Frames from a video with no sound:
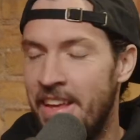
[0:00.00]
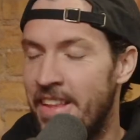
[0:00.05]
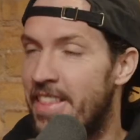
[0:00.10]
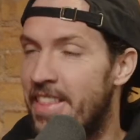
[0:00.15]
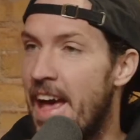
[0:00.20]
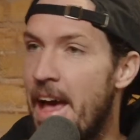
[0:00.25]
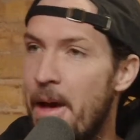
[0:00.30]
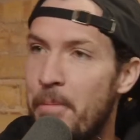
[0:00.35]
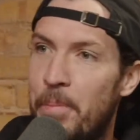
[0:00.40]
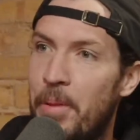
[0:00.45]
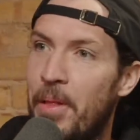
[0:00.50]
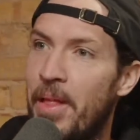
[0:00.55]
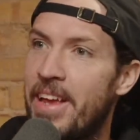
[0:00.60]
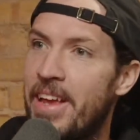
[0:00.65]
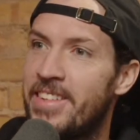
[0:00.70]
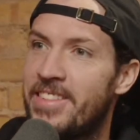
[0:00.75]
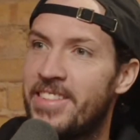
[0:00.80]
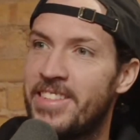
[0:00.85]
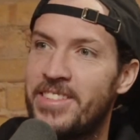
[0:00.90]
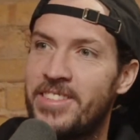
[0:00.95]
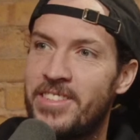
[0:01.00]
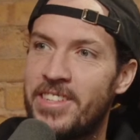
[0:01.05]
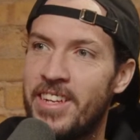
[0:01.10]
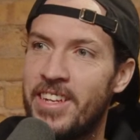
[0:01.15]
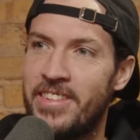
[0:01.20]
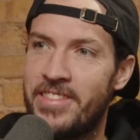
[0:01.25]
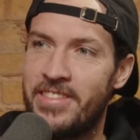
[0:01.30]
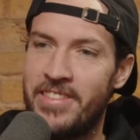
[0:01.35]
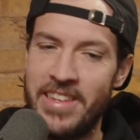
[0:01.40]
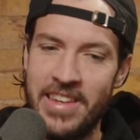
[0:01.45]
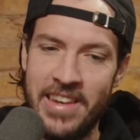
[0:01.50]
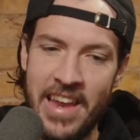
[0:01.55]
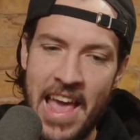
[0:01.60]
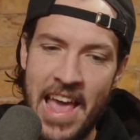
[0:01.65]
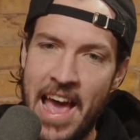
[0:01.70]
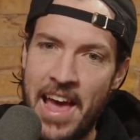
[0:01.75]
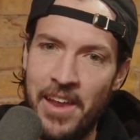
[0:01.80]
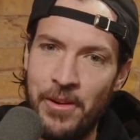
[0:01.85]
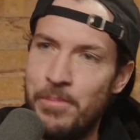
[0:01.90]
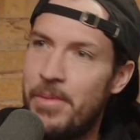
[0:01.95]
That place is just an
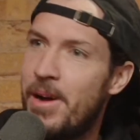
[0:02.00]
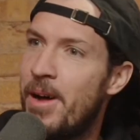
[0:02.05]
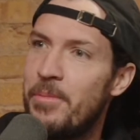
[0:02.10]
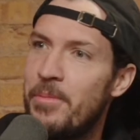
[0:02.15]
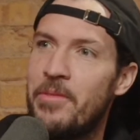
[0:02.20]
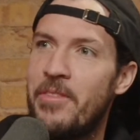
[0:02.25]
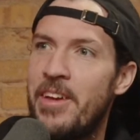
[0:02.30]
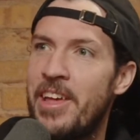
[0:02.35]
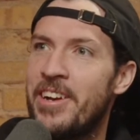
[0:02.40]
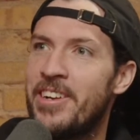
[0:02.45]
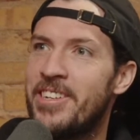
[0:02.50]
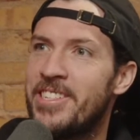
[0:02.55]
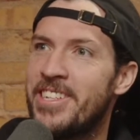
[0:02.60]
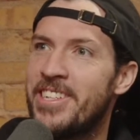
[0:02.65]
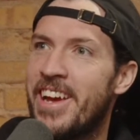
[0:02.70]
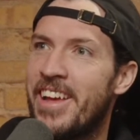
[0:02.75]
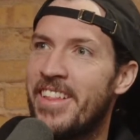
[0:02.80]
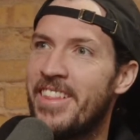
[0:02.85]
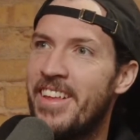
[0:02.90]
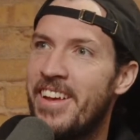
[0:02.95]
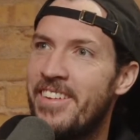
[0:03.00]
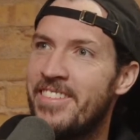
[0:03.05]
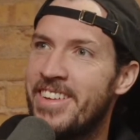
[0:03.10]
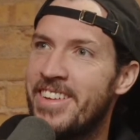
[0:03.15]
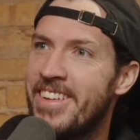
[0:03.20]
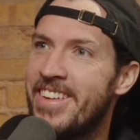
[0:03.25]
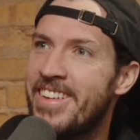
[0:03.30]
atom bomb of energy. I love it.